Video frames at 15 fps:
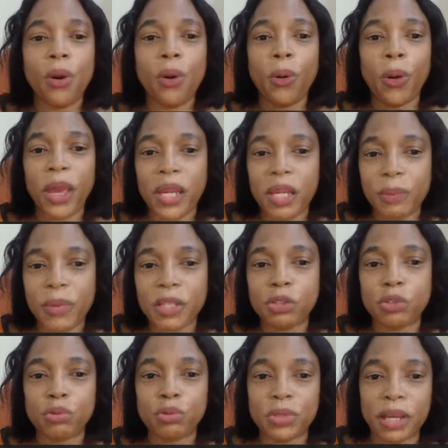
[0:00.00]
or
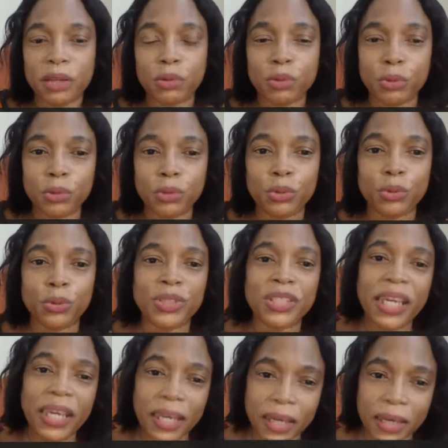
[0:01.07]
elements that you
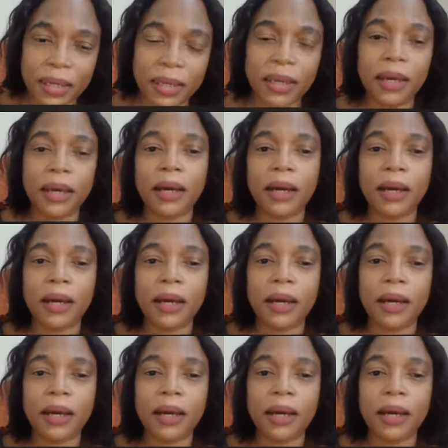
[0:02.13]
take.